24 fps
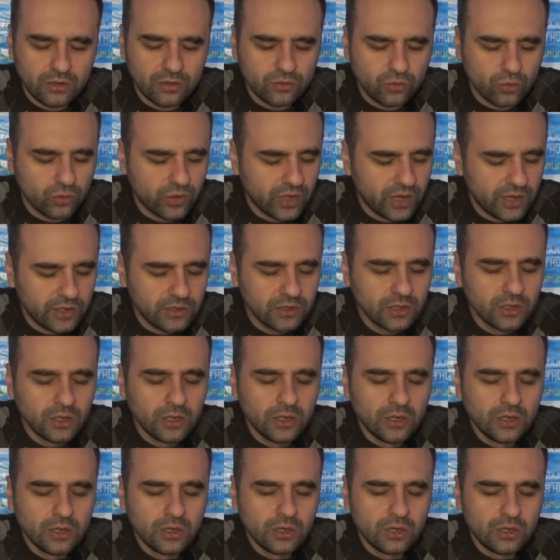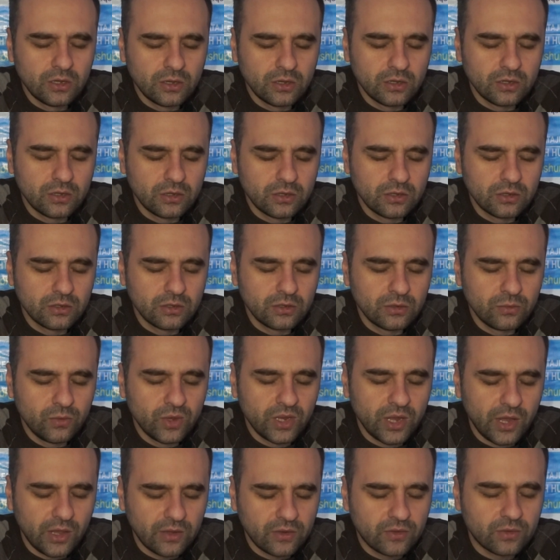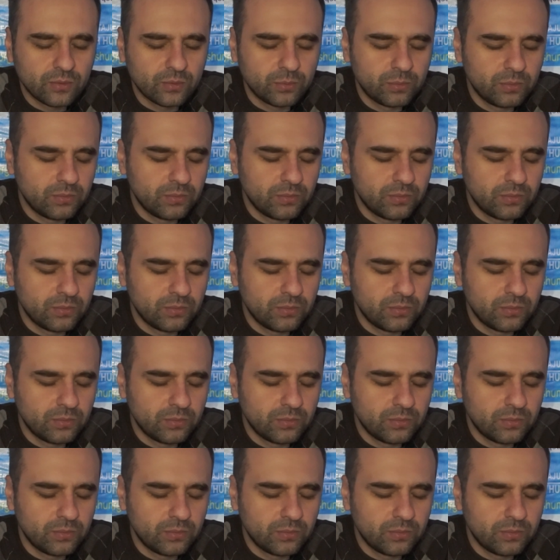today we had